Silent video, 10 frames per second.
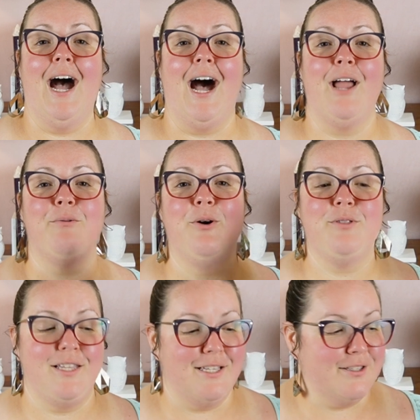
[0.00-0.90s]
I
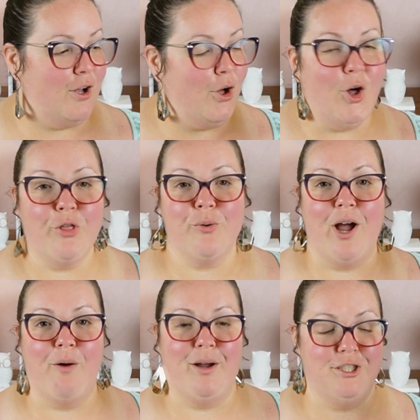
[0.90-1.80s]
wrote these all
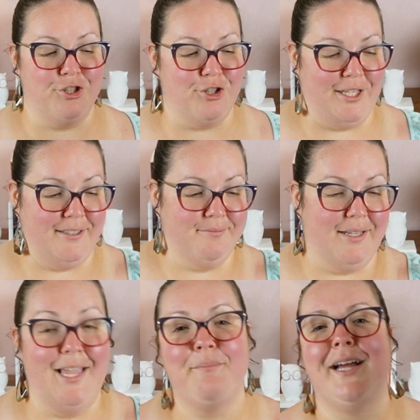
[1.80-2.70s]
throughout my journey
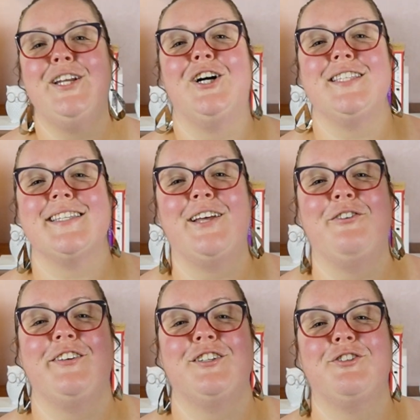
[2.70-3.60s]
in my non
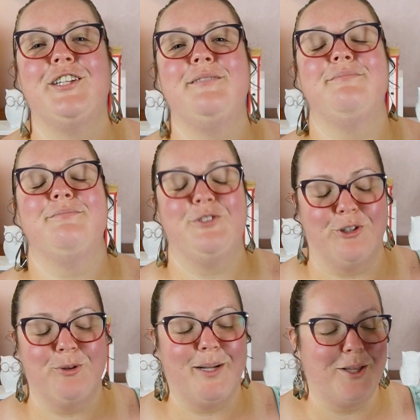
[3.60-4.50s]
scale victory
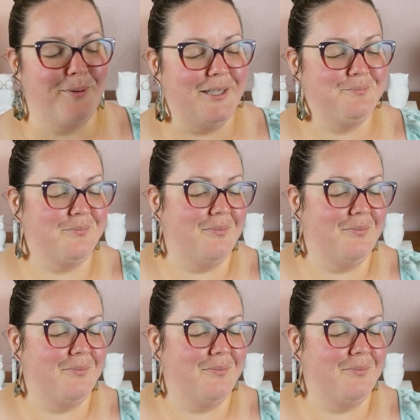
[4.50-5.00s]
journal, by the way.